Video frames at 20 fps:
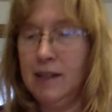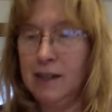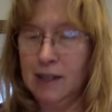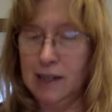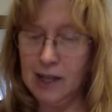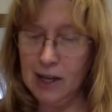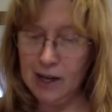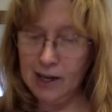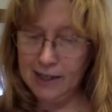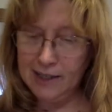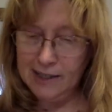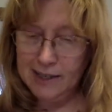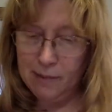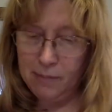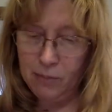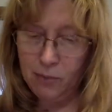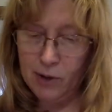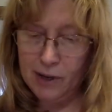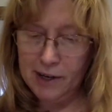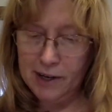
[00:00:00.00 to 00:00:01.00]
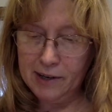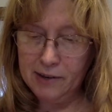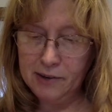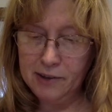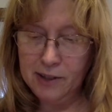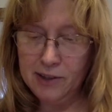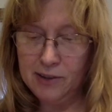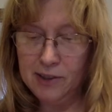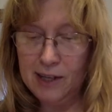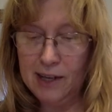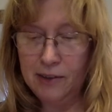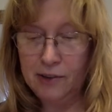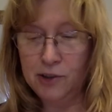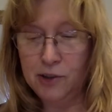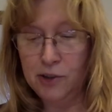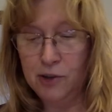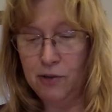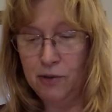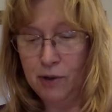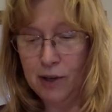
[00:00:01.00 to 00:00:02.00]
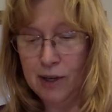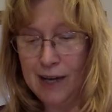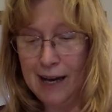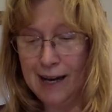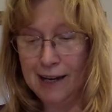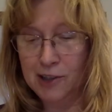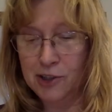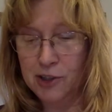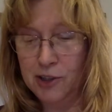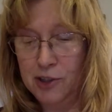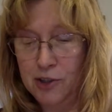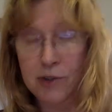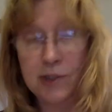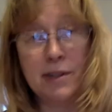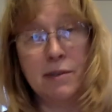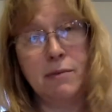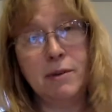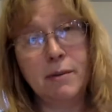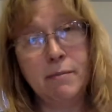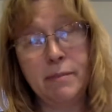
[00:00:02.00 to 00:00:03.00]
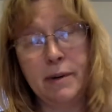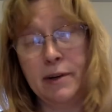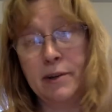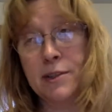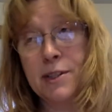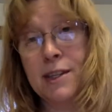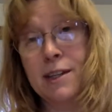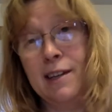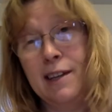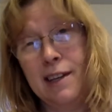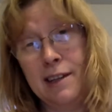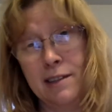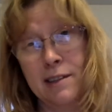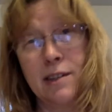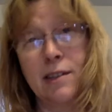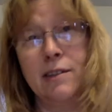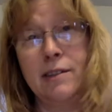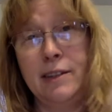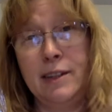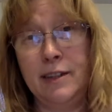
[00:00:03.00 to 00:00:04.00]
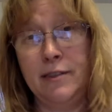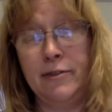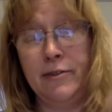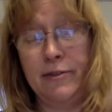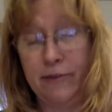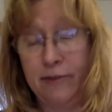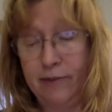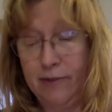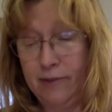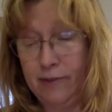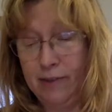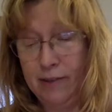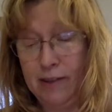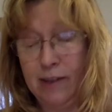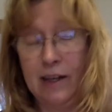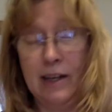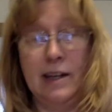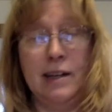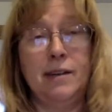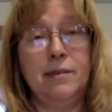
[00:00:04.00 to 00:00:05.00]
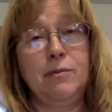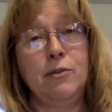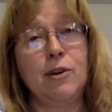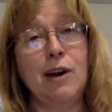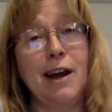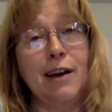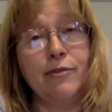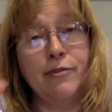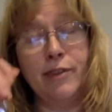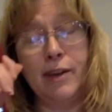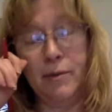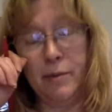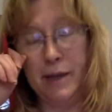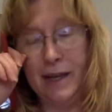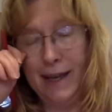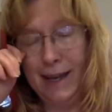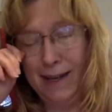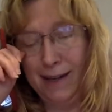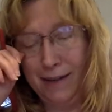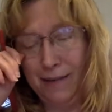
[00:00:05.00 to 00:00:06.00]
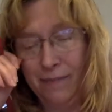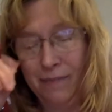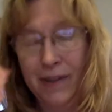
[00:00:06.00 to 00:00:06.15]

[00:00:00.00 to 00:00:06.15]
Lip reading: lined up one underneath the other so you can actually do some comparison like the leaf graph that we had,